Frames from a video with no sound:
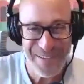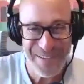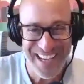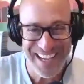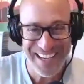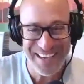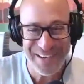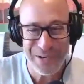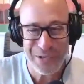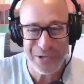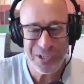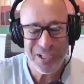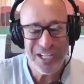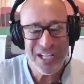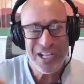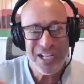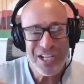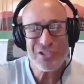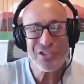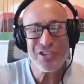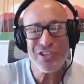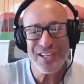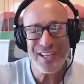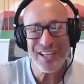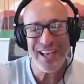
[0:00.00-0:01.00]
Way cool.
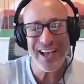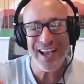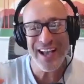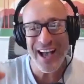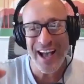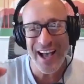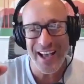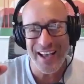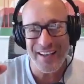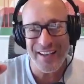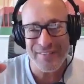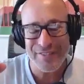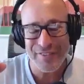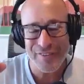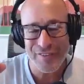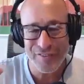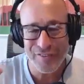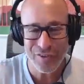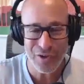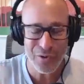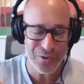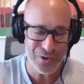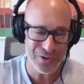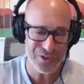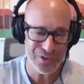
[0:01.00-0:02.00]
Judy, I have
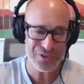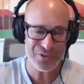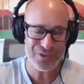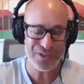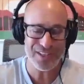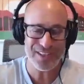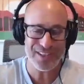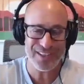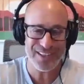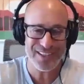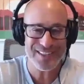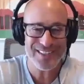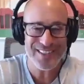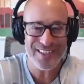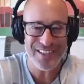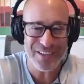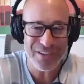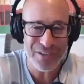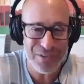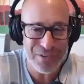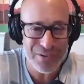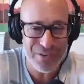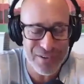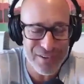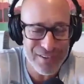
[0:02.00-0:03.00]
so enjoyed this
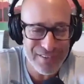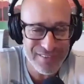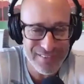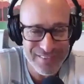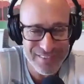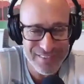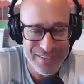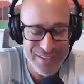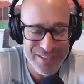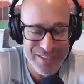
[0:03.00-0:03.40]
and you're